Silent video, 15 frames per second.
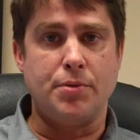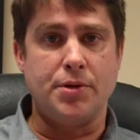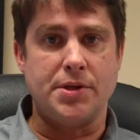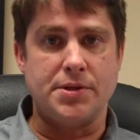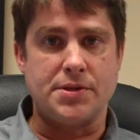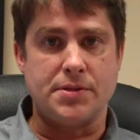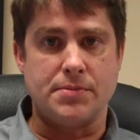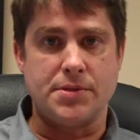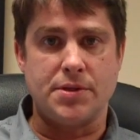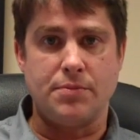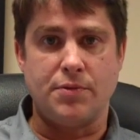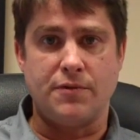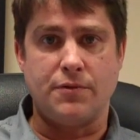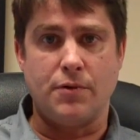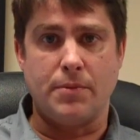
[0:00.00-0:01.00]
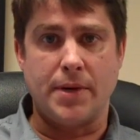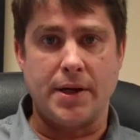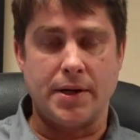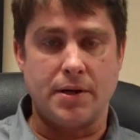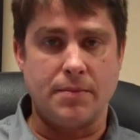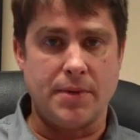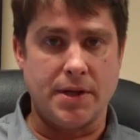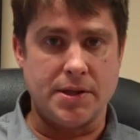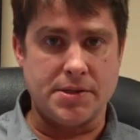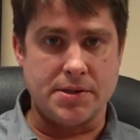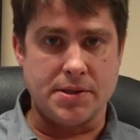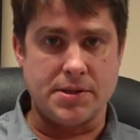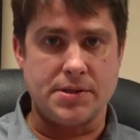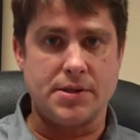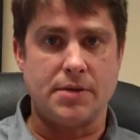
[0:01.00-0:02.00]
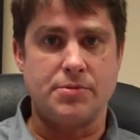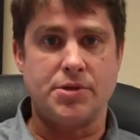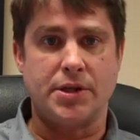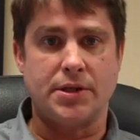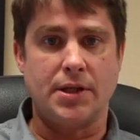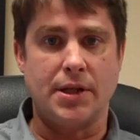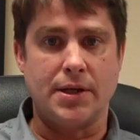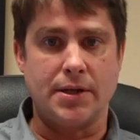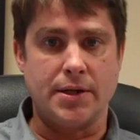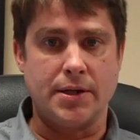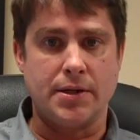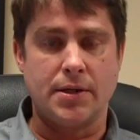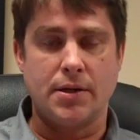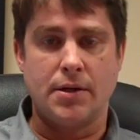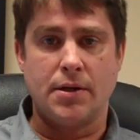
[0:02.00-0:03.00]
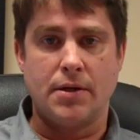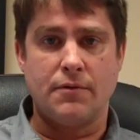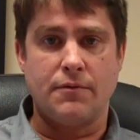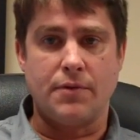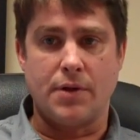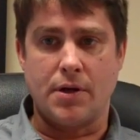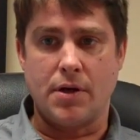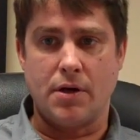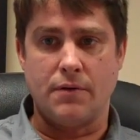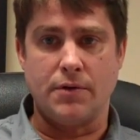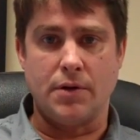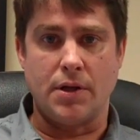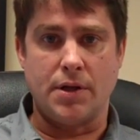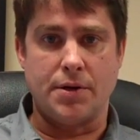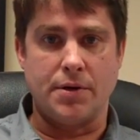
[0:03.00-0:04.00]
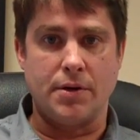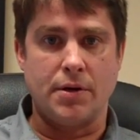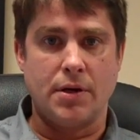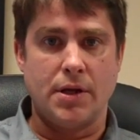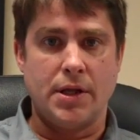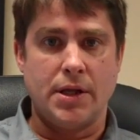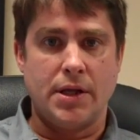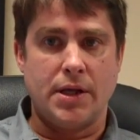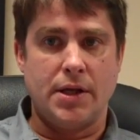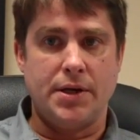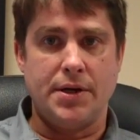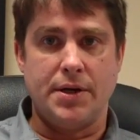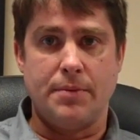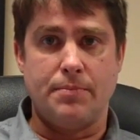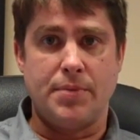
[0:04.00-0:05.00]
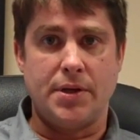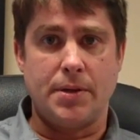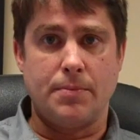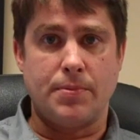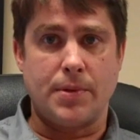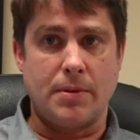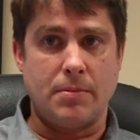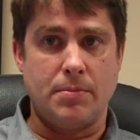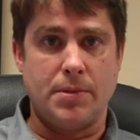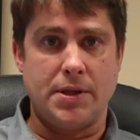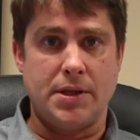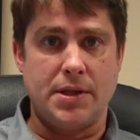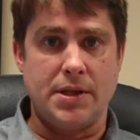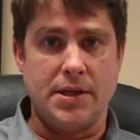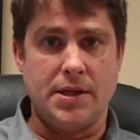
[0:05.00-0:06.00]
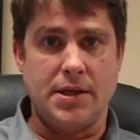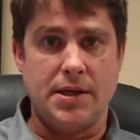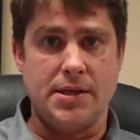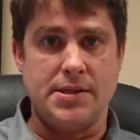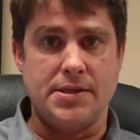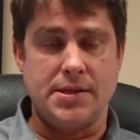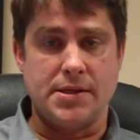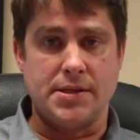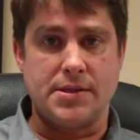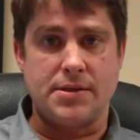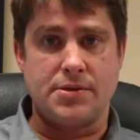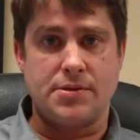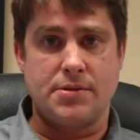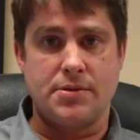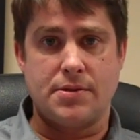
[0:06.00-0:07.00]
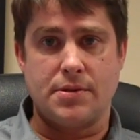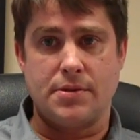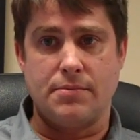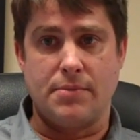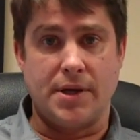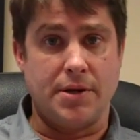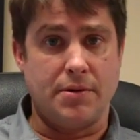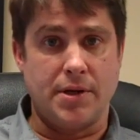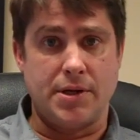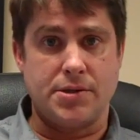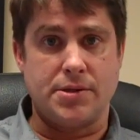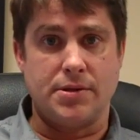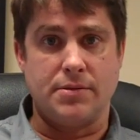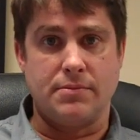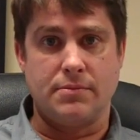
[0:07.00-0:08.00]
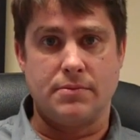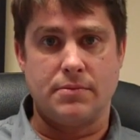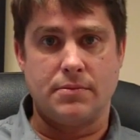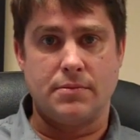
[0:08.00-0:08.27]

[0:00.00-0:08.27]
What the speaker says: put in some simple formatting commands into the subject line for the cover letter, ended up being probably the easiest migration